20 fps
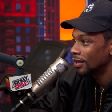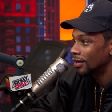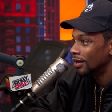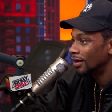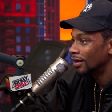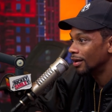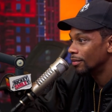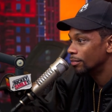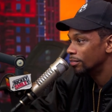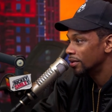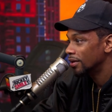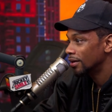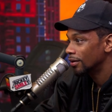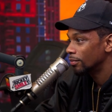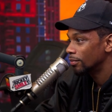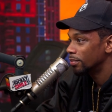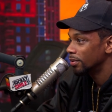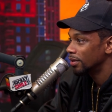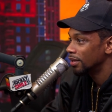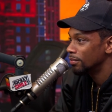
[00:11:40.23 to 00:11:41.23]
uh, B
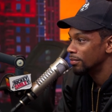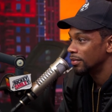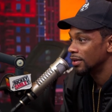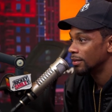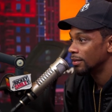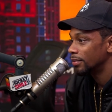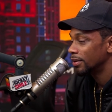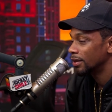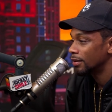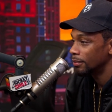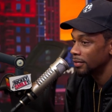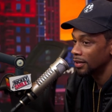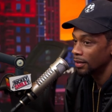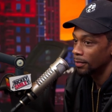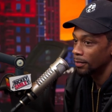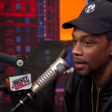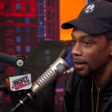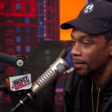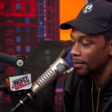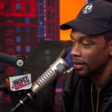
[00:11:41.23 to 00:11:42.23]
O B, me and, B, me
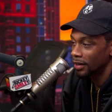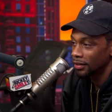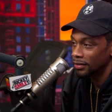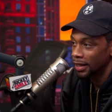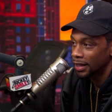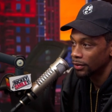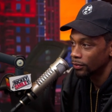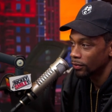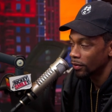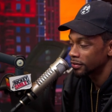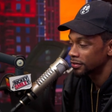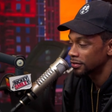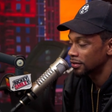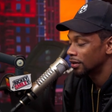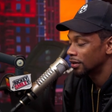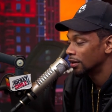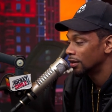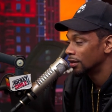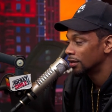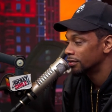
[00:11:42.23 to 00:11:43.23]
and Bob got a lot of work
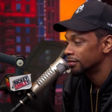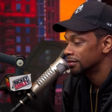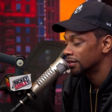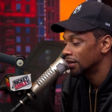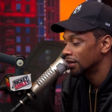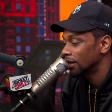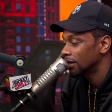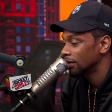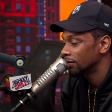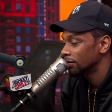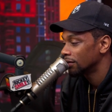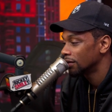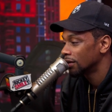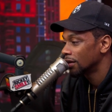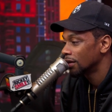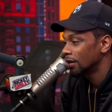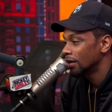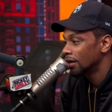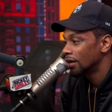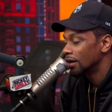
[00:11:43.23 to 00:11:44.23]
uh, together.
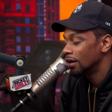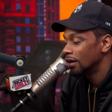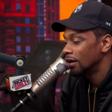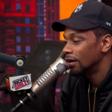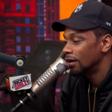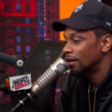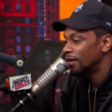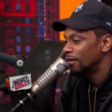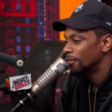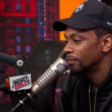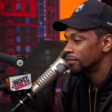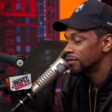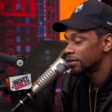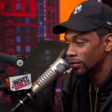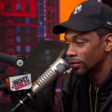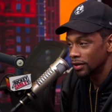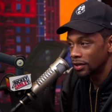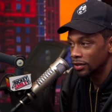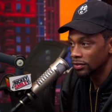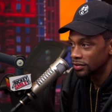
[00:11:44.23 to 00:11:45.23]
Um,
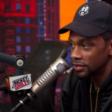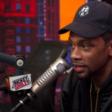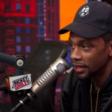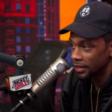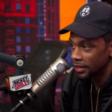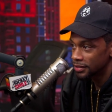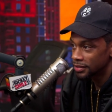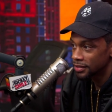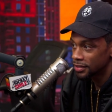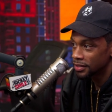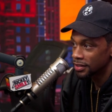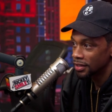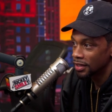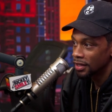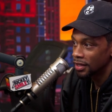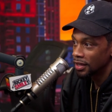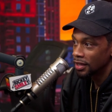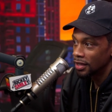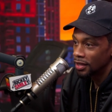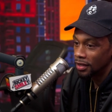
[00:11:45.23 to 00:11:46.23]
Tokyo Jets.
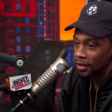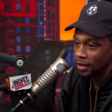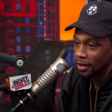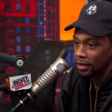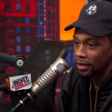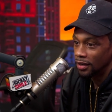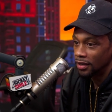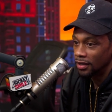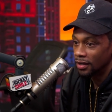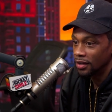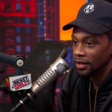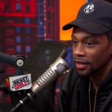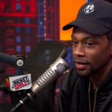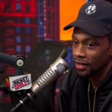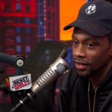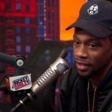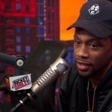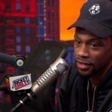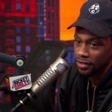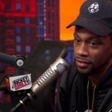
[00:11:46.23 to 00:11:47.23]
Uh, and
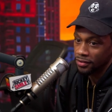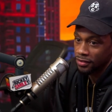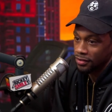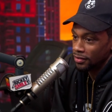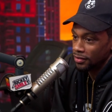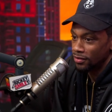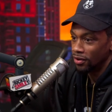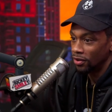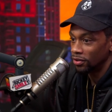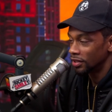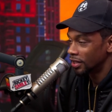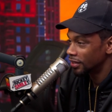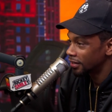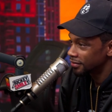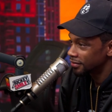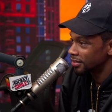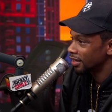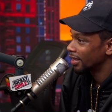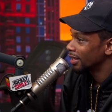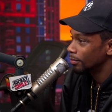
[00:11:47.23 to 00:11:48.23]
then, you know,
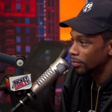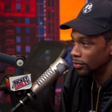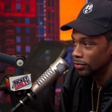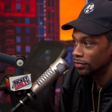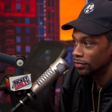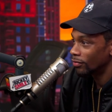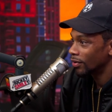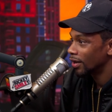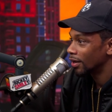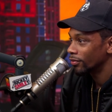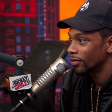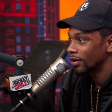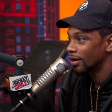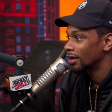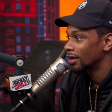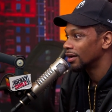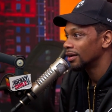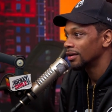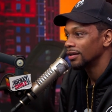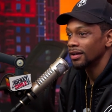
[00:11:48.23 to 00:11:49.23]
London J, Boot, Rah
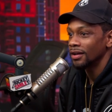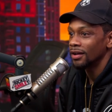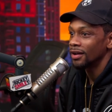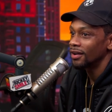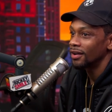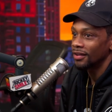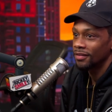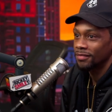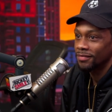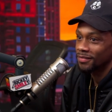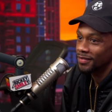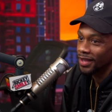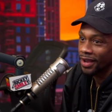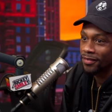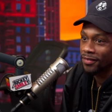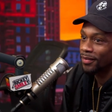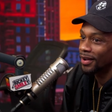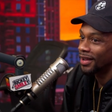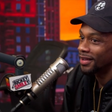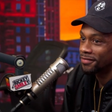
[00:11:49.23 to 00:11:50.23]
Rah, uh,
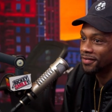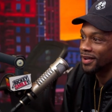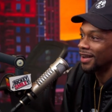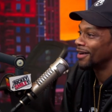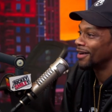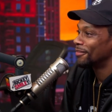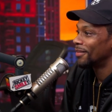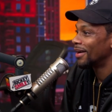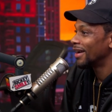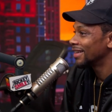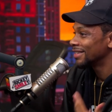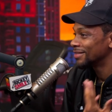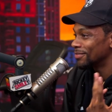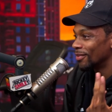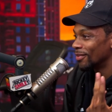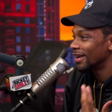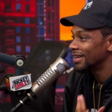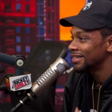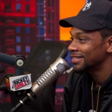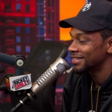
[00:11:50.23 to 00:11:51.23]
everybody, Five Mics,
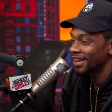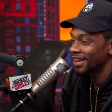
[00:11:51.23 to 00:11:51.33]
Bryce,